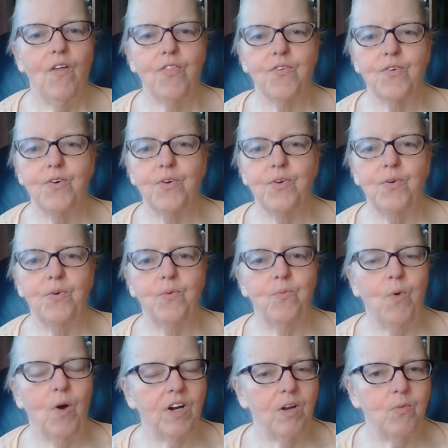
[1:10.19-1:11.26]
through
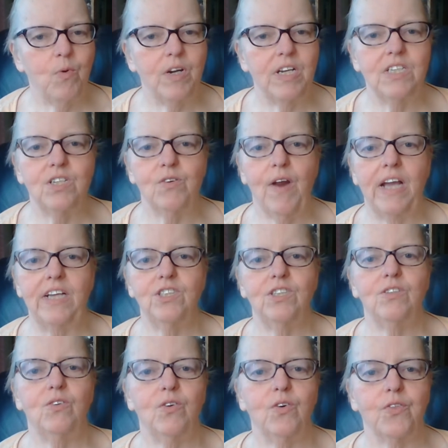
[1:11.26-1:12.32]
one-on-one
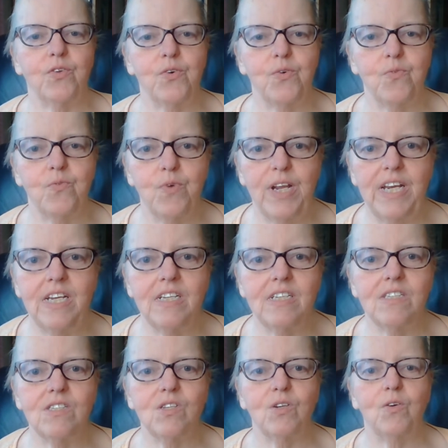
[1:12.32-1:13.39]
interaction or through
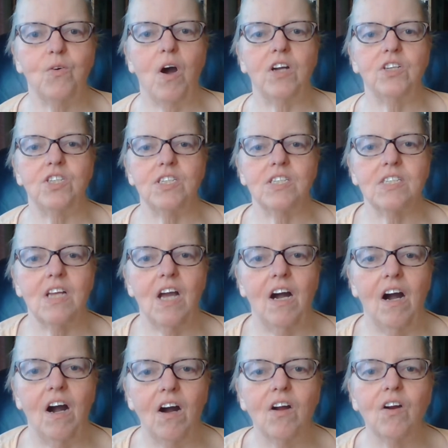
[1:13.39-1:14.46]
readers who are just
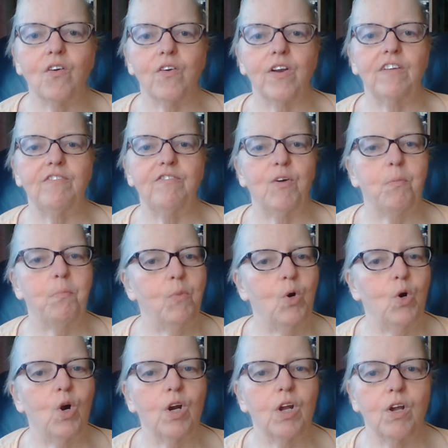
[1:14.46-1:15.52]
hungry for
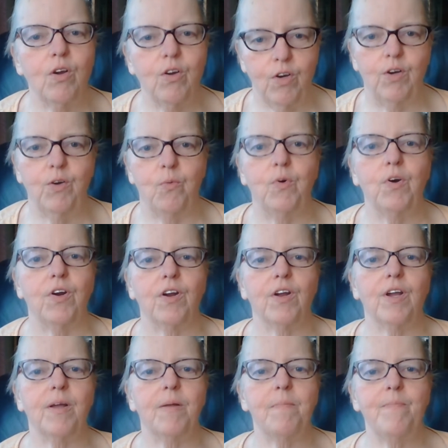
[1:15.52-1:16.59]
more good work.